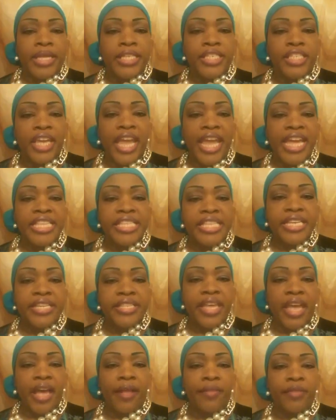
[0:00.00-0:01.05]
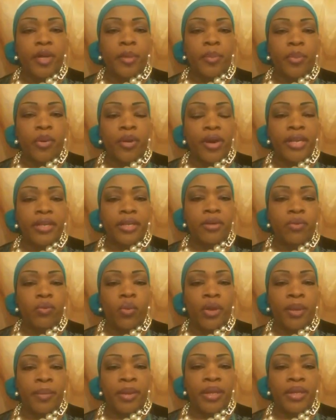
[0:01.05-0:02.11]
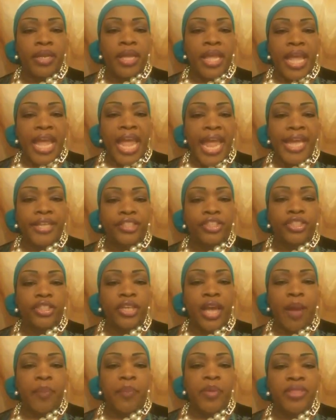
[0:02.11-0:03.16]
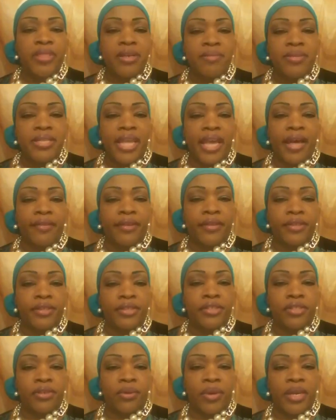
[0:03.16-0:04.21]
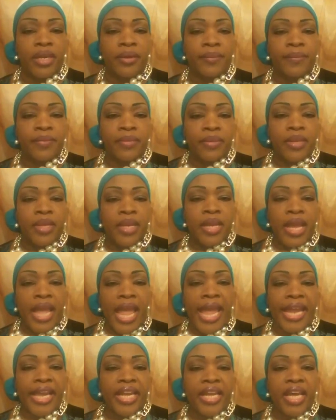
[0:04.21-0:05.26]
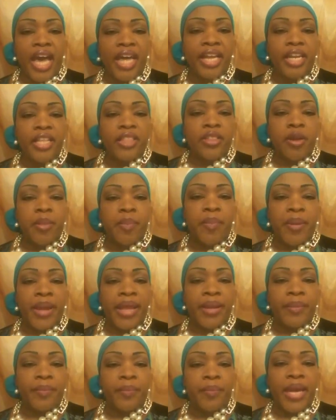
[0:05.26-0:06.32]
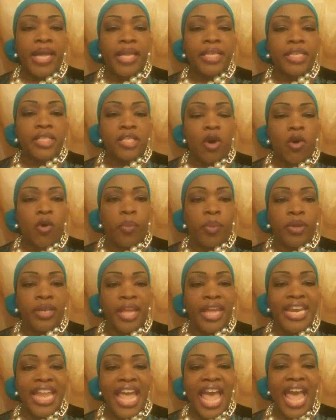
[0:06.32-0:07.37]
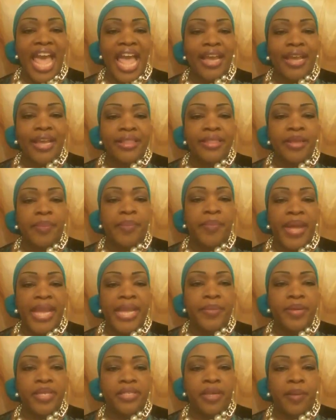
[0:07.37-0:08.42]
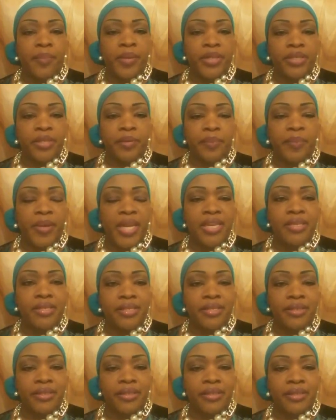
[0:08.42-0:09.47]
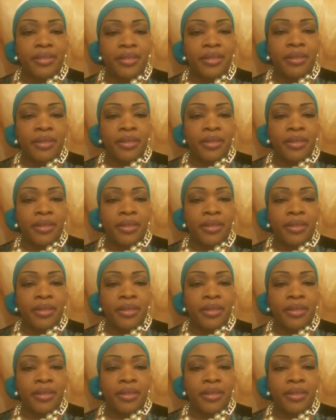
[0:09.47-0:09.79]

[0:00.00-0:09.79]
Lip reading: chasing down their pregnant women and chopping them down in the street and cutting their bellies open and hacking the babies up into pieces.